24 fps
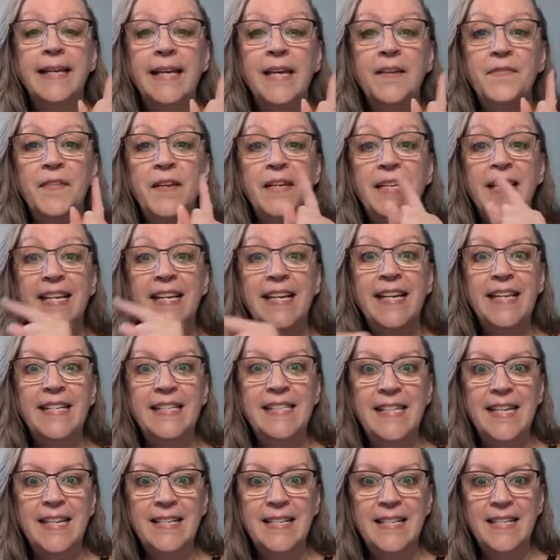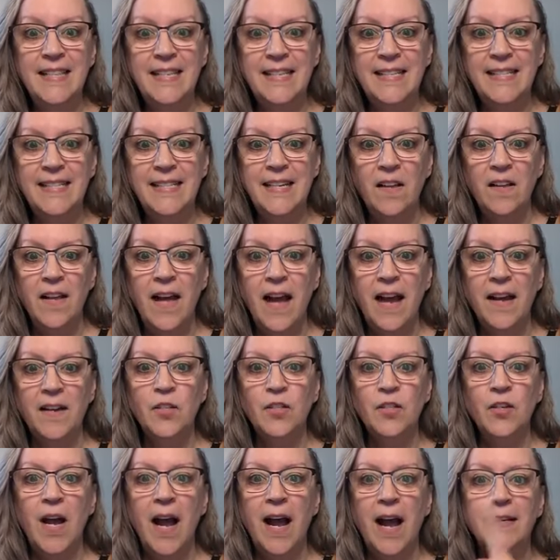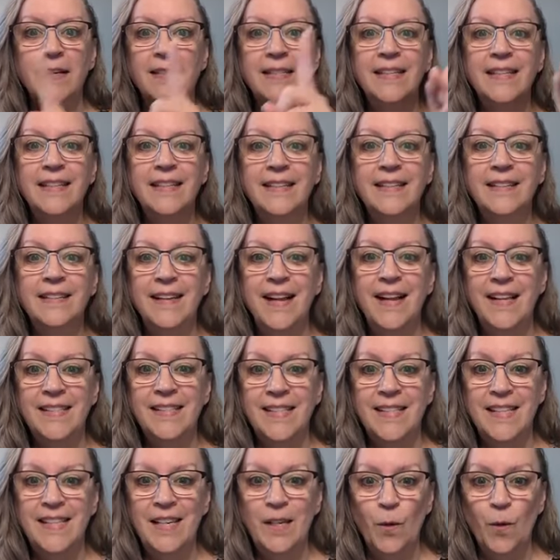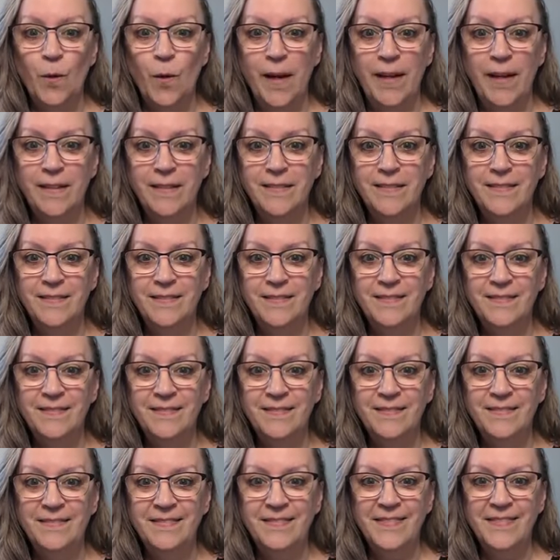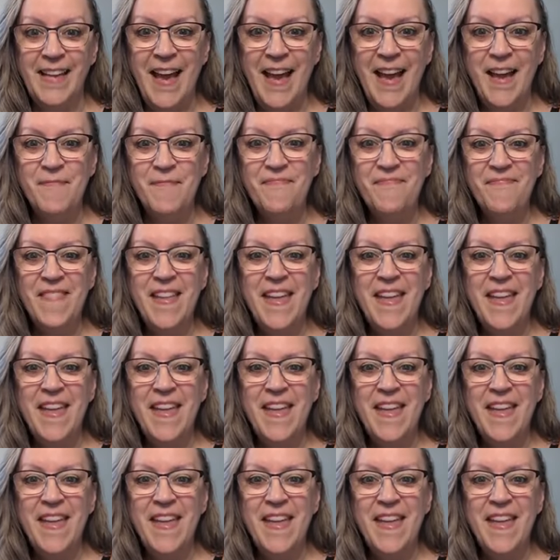If it isn't the cell extract, it's the oil, okay?